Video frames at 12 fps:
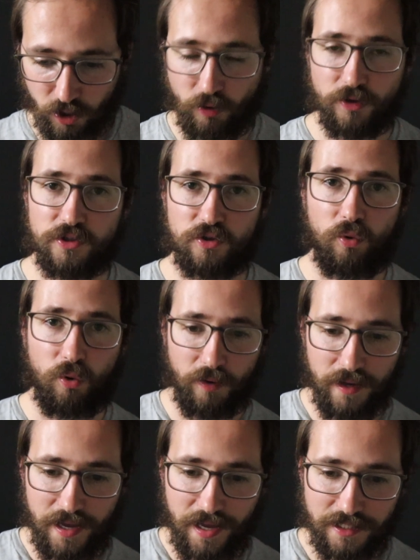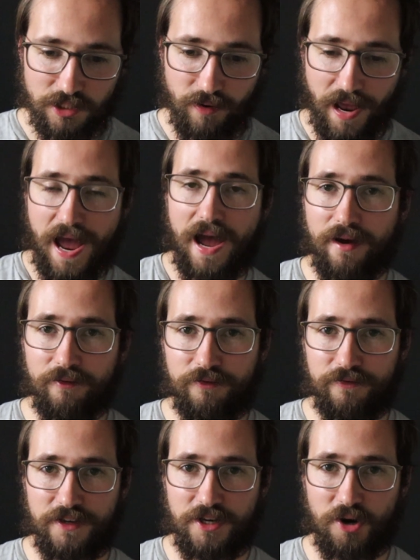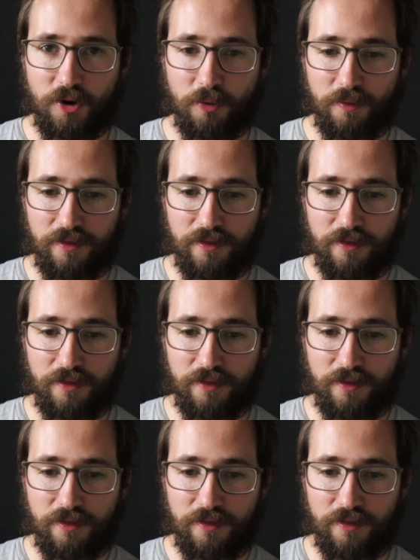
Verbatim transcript: go to school to have, you know,